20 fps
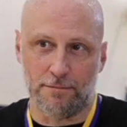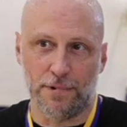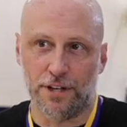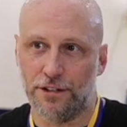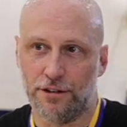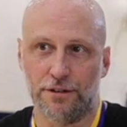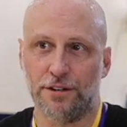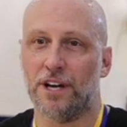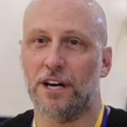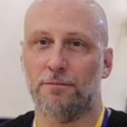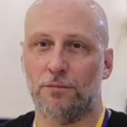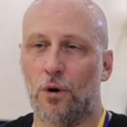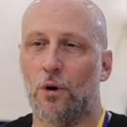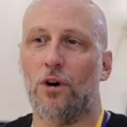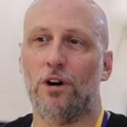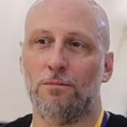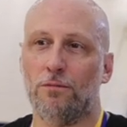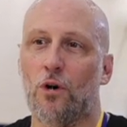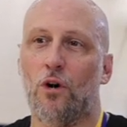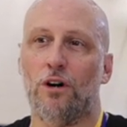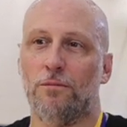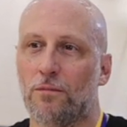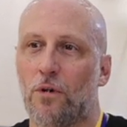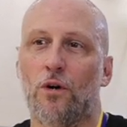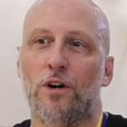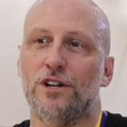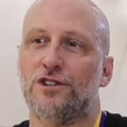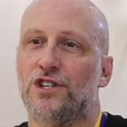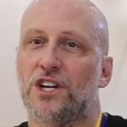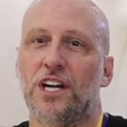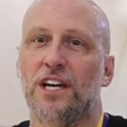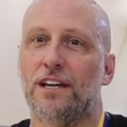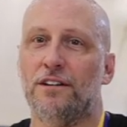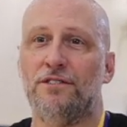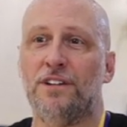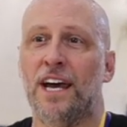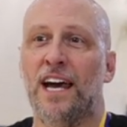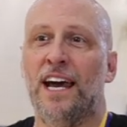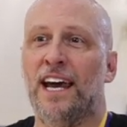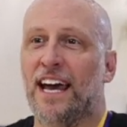but you'll get more and more and more achieved,